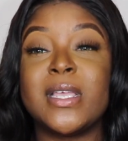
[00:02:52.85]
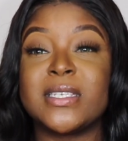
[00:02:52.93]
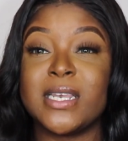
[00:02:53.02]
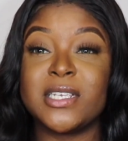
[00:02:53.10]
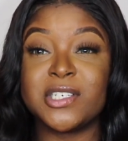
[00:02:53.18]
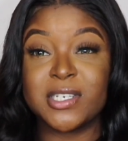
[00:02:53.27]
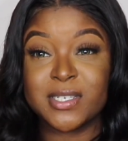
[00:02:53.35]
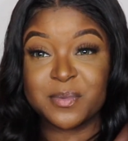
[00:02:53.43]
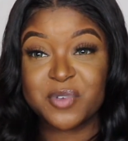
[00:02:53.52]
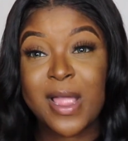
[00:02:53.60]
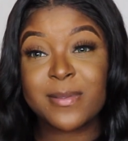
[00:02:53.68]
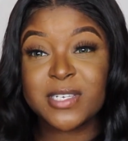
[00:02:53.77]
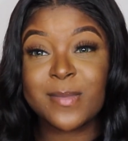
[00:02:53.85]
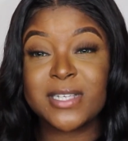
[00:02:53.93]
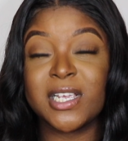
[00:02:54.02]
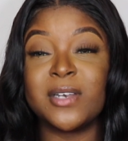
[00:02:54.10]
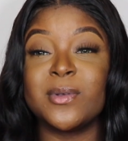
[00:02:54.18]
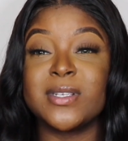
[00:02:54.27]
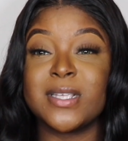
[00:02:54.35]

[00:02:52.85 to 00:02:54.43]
is literally subscribe to my channel,